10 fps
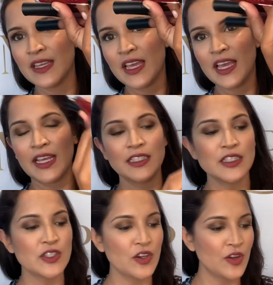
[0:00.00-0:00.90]
And
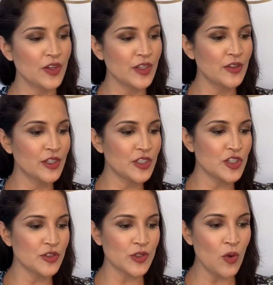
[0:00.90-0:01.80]
so you could
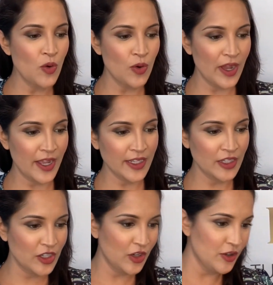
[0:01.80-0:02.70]
choose, or I can
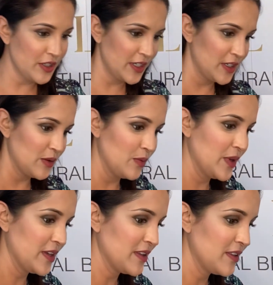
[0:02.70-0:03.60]
go in
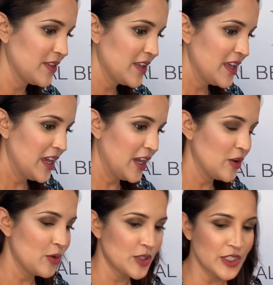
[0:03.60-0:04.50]
with a
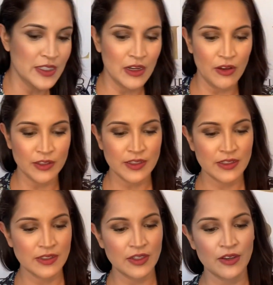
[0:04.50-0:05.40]
gorgeous
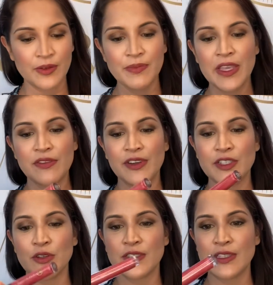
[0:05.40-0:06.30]
gloss. So if I
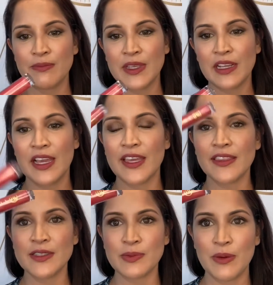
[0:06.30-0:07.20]
took something like
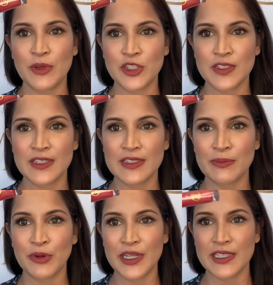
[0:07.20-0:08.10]
this one, which is a
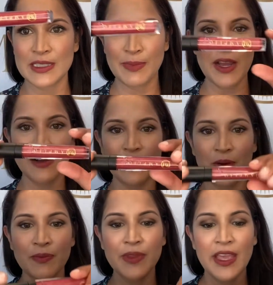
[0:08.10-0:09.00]
Sabrina
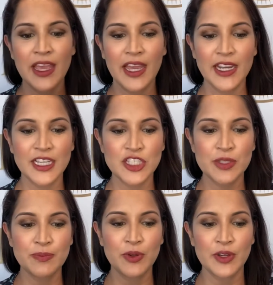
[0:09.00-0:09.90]
Sparkle, and I just
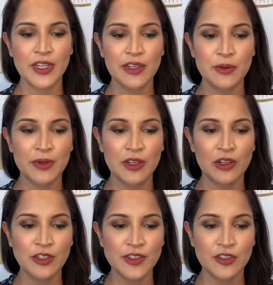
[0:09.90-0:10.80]
put a little bit of
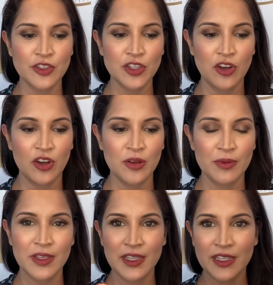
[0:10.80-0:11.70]
gloss on
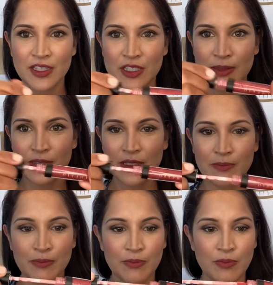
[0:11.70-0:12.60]
top, just
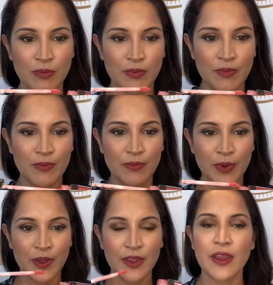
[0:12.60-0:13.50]

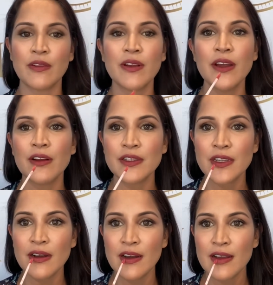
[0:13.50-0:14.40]
put that right on top.